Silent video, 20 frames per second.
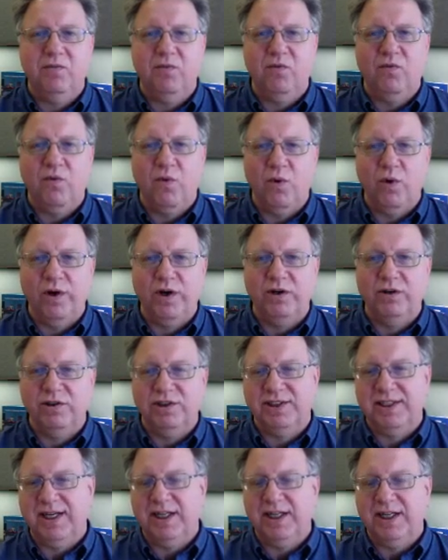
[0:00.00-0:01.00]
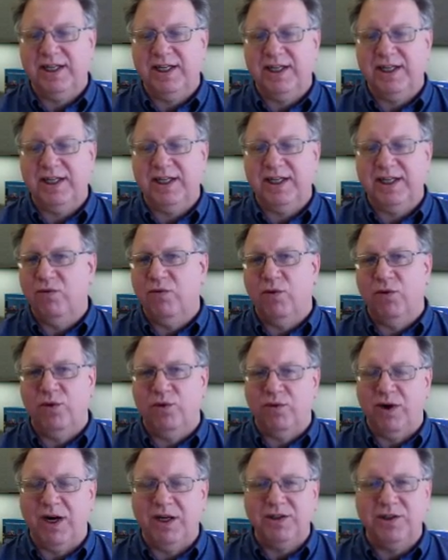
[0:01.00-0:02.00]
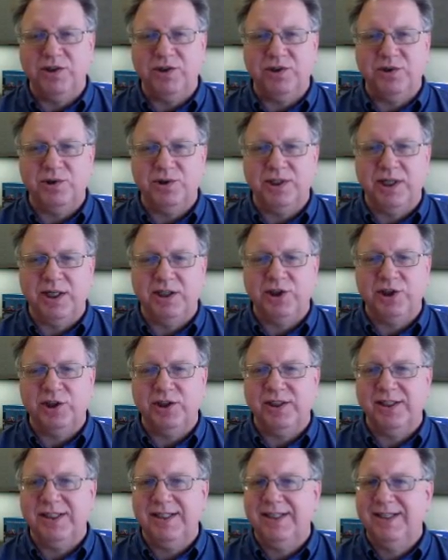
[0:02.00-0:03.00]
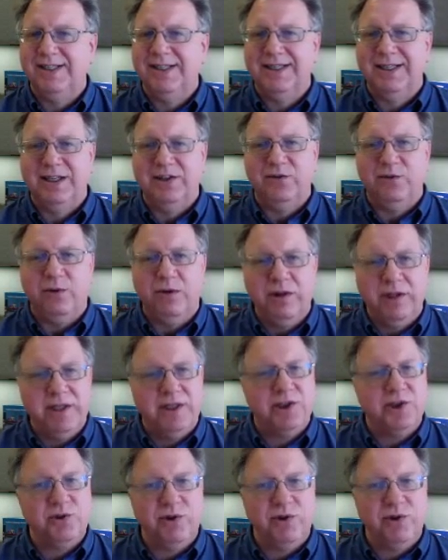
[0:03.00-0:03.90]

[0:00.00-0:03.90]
for your section or for the Rochester section. It's really a